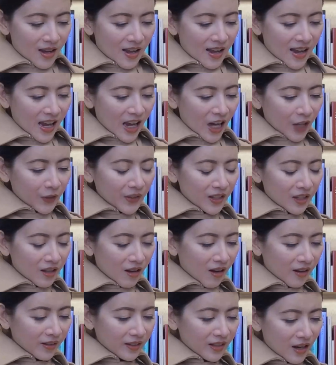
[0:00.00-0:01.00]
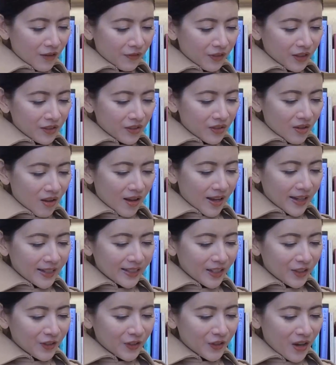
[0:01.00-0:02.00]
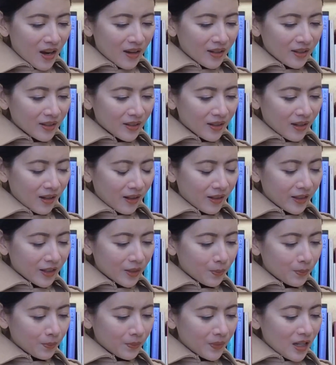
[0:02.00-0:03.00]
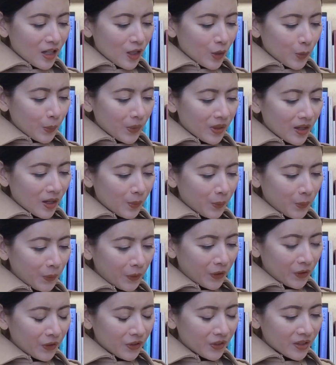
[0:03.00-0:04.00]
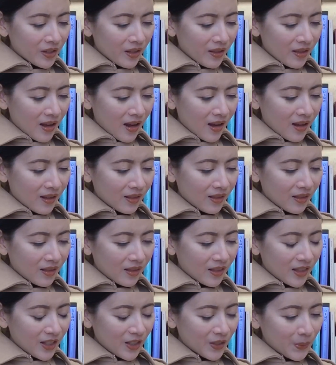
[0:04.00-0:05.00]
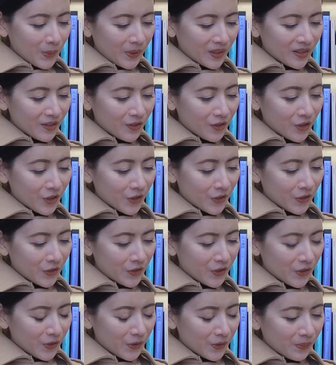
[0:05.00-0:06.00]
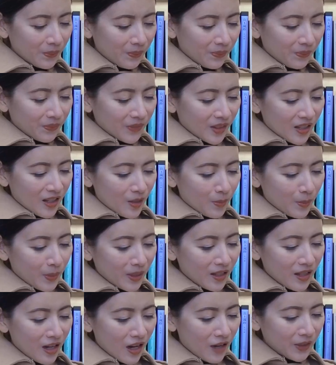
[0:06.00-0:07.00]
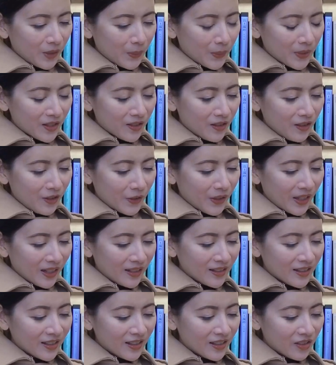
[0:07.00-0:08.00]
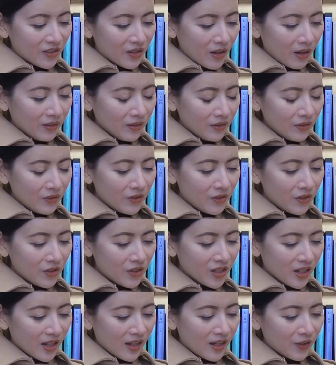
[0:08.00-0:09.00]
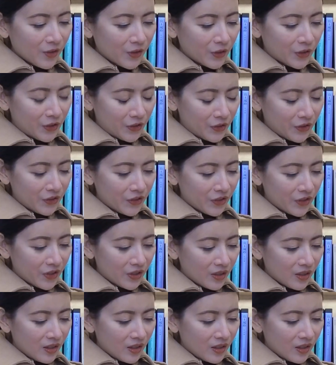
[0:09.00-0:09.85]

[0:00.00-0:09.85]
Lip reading: Harry caught Neville's eyes and tried to tell him without words that this wasn't true. But Neville was looking stunned and hurt.